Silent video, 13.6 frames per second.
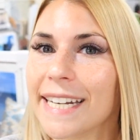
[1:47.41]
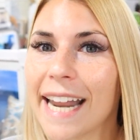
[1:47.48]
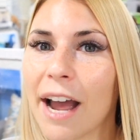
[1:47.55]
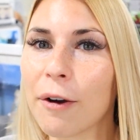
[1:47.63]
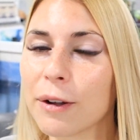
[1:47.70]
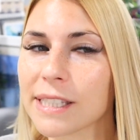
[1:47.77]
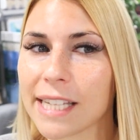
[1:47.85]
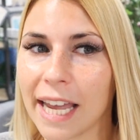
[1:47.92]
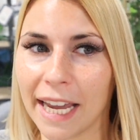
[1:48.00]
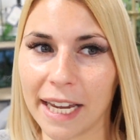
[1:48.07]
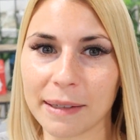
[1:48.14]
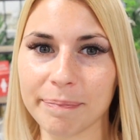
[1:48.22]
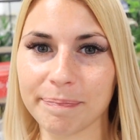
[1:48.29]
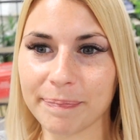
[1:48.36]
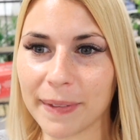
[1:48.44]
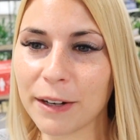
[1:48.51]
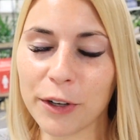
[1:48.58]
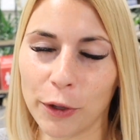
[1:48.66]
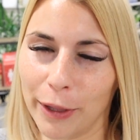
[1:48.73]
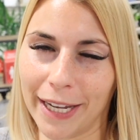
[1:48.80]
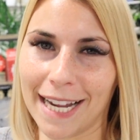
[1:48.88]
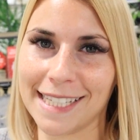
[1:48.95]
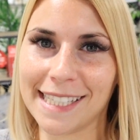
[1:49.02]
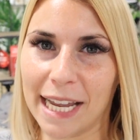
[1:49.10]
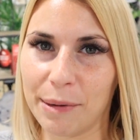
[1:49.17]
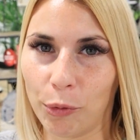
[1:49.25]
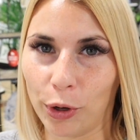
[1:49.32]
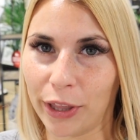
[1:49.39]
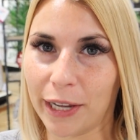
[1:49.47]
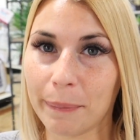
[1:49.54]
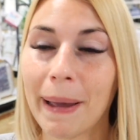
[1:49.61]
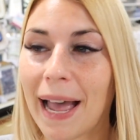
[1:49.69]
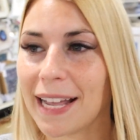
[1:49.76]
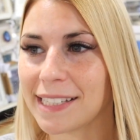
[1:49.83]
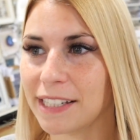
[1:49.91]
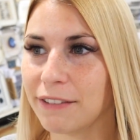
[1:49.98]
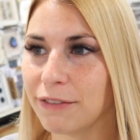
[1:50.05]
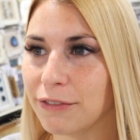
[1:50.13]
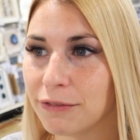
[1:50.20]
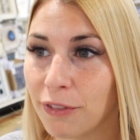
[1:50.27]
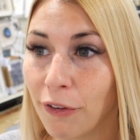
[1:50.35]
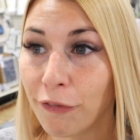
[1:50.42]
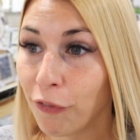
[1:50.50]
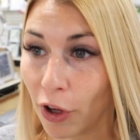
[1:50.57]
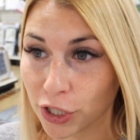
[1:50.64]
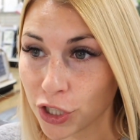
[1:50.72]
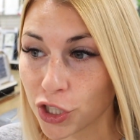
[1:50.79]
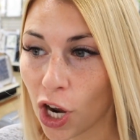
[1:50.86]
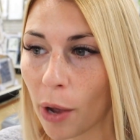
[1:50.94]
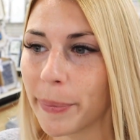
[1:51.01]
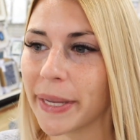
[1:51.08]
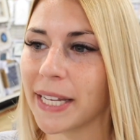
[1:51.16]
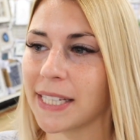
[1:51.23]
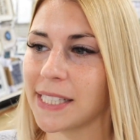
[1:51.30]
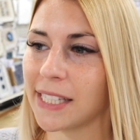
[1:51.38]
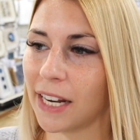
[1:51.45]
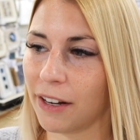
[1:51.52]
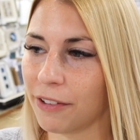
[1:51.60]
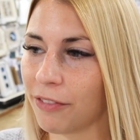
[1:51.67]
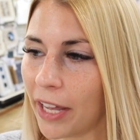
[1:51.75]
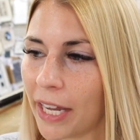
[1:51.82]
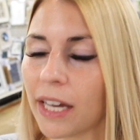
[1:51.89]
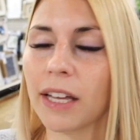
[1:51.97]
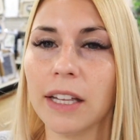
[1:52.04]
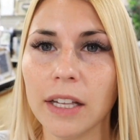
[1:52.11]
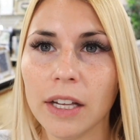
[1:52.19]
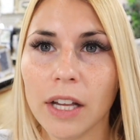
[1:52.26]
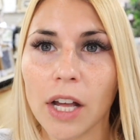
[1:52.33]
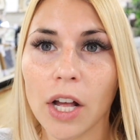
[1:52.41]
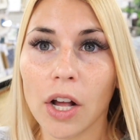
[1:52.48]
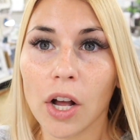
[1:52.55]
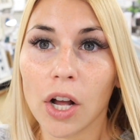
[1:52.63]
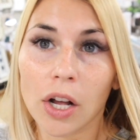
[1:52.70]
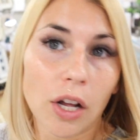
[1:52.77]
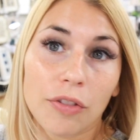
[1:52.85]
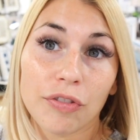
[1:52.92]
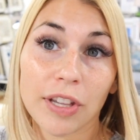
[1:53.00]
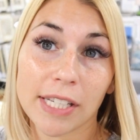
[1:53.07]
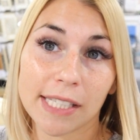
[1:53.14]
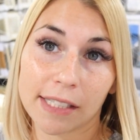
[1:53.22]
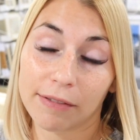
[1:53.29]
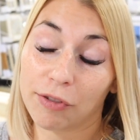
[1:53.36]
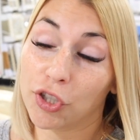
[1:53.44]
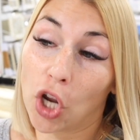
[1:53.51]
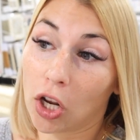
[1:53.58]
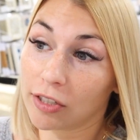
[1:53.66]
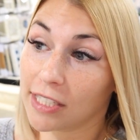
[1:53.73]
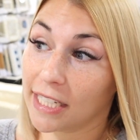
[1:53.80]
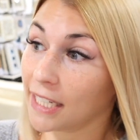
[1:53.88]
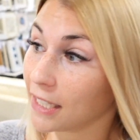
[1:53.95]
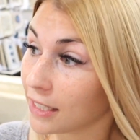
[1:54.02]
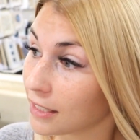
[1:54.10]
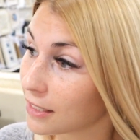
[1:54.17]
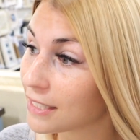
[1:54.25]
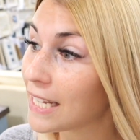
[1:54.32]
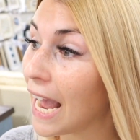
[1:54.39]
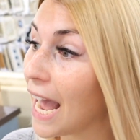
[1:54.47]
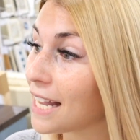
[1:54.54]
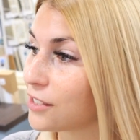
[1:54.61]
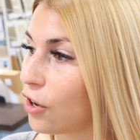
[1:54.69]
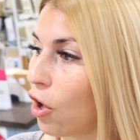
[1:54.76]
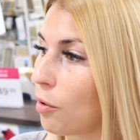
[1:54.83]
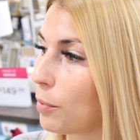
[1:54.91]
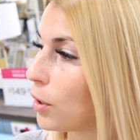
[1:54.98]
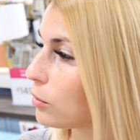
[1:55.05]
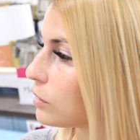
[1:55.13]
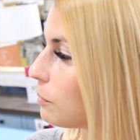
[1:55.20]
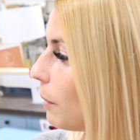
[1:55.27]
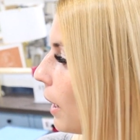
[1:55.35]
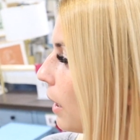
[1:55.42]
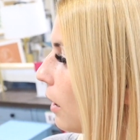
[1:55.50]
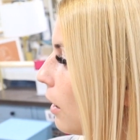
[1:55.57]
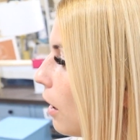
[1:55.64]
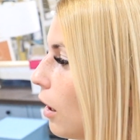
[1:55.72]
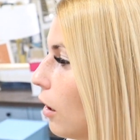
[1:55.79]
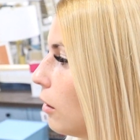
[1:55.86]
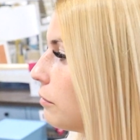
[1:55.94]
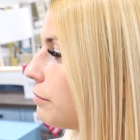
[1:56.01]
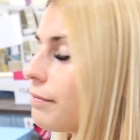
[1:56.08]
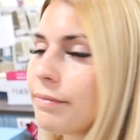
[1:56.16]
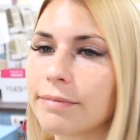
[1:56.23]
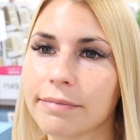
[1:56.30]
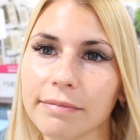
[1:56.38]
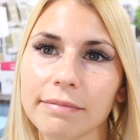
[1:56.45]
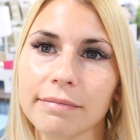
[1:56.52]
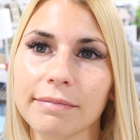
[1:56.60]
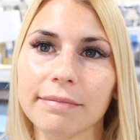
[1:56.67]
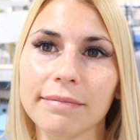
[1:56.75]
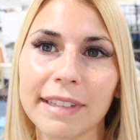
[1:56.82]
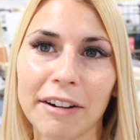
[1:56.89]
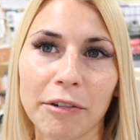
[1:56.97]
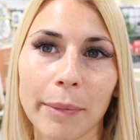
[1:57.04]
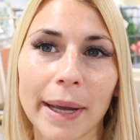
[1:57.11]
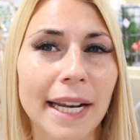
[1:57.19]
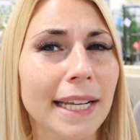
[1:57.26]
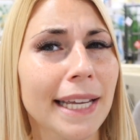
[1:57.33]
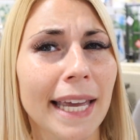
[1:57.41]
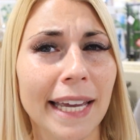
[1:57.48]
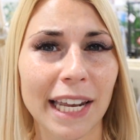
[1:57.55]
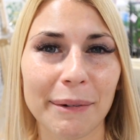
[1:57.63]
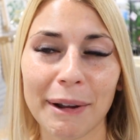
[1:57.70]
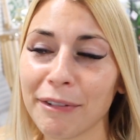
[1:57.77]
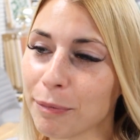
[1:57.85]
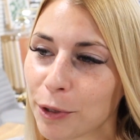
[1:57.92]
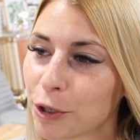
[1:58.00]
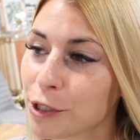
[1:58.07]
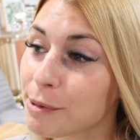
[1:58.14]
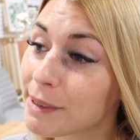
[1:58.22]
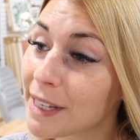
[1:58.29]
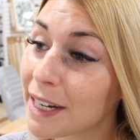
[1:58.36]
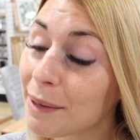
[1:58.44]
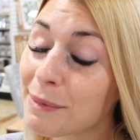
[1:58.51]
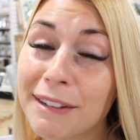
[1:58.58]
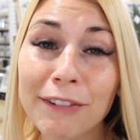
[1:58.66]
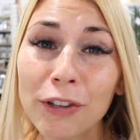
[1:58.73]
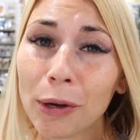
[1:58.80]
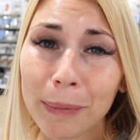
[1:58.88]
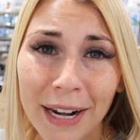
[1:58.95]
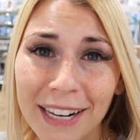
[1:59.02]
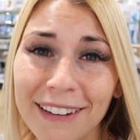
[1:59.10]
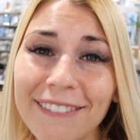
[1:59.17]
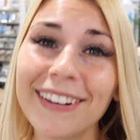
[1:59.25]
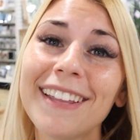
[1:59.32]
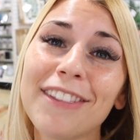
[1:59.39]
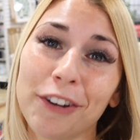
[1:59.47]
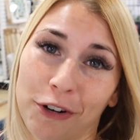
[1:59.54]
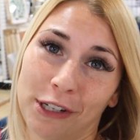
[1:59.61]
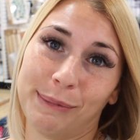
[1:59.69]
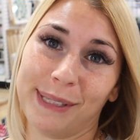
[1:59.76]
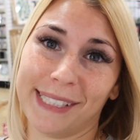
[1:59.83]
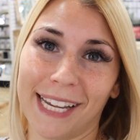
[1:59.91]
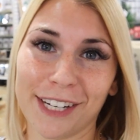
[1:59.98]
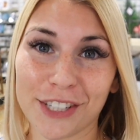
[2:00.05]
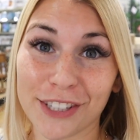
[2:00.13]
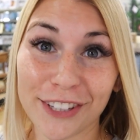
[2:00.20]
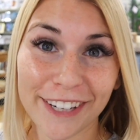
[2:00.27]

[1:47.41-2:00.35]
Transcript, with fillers: Now it's like, I don't know, like I said, more like passive fun shopping instead of like this daunting task almost. But oh, never mind, I can't get away from the Christmas items even though I'm not even in the Christmas section.